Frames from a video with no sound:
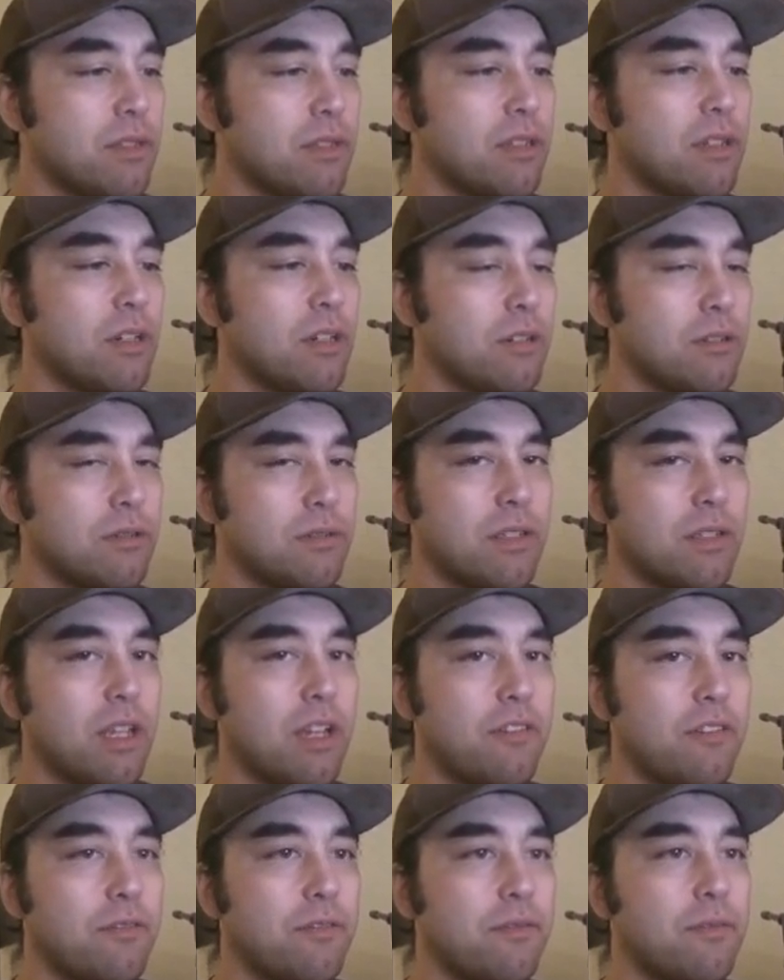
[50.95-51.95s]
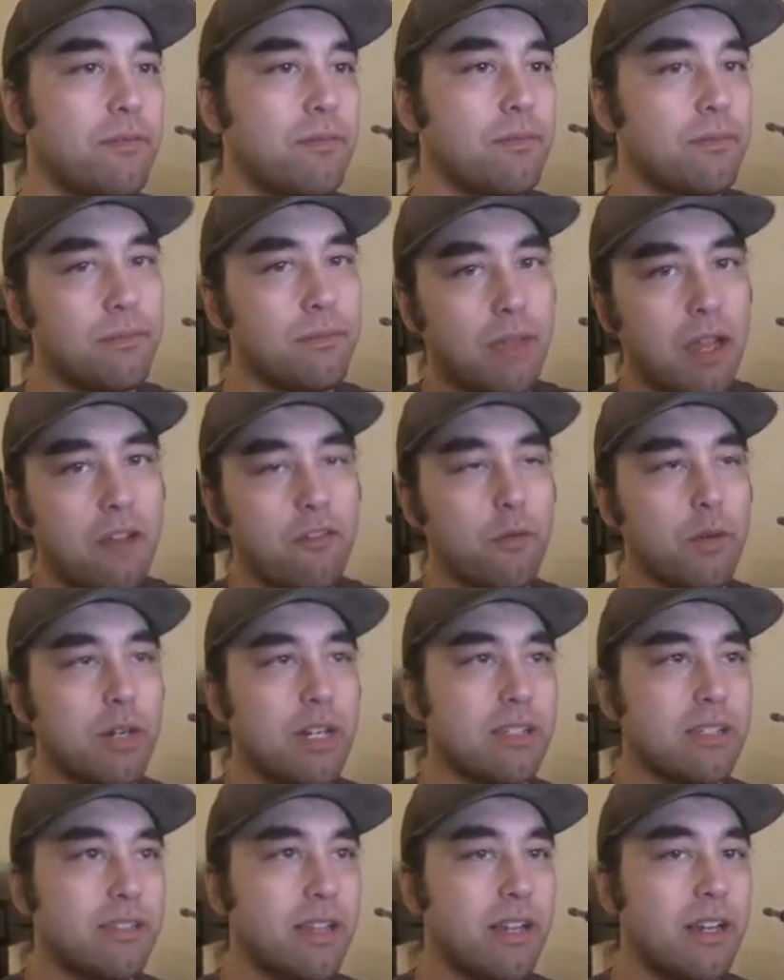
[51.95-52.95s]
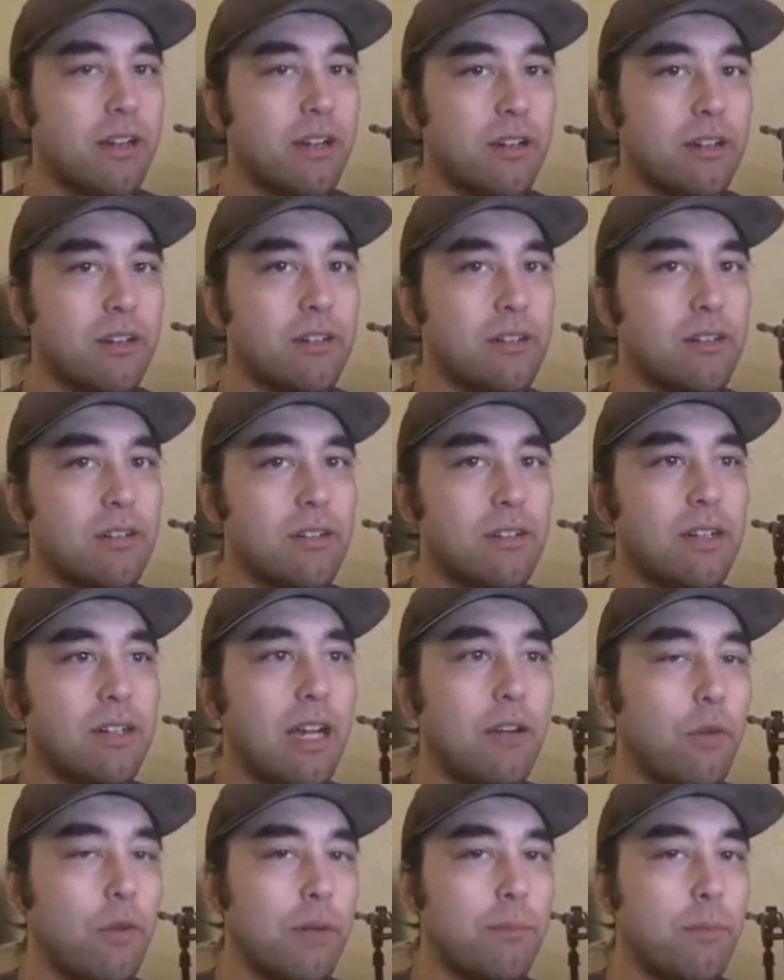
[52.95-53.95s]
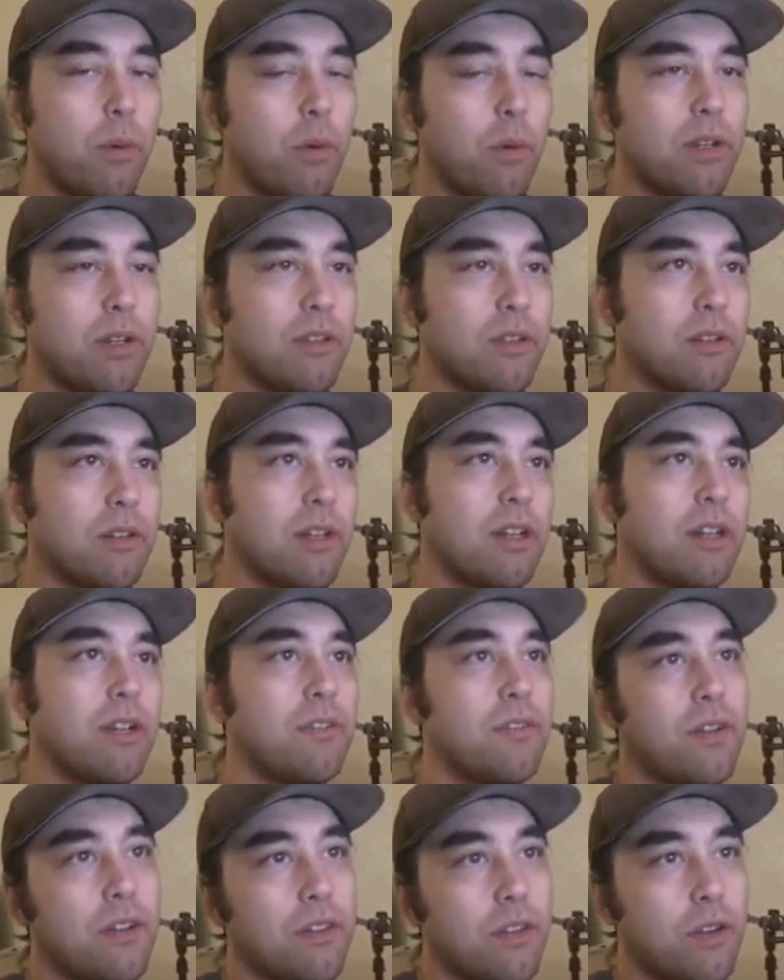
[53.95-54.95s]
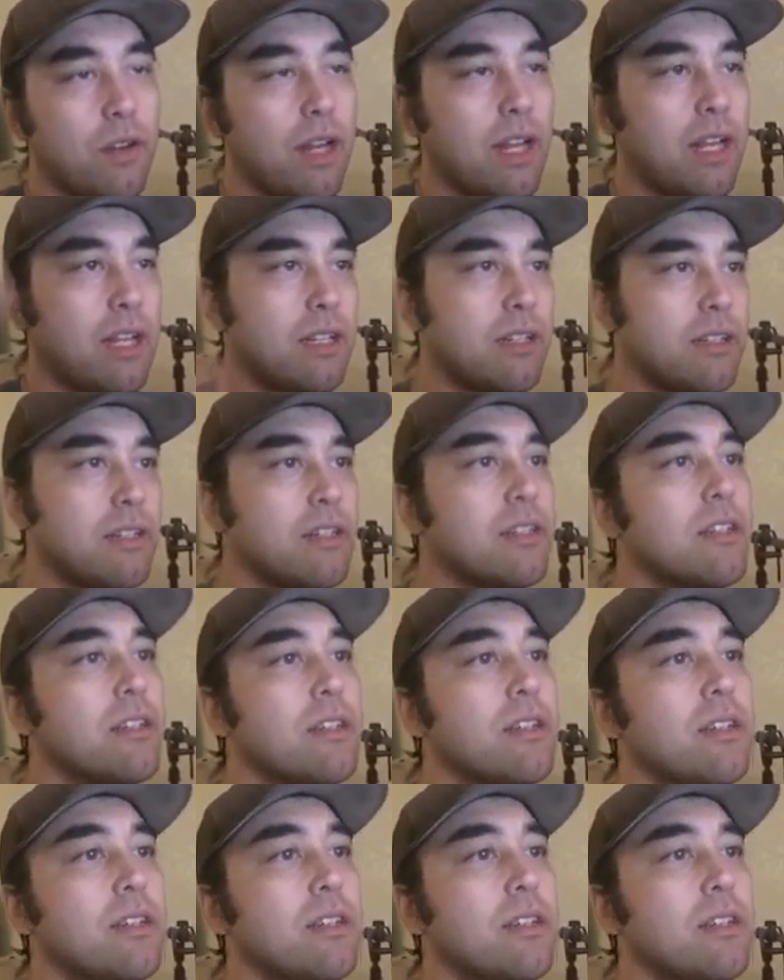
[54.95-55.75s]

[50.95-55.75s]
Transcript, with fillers: you know, they have, everyone has hair at one point in their life on their head.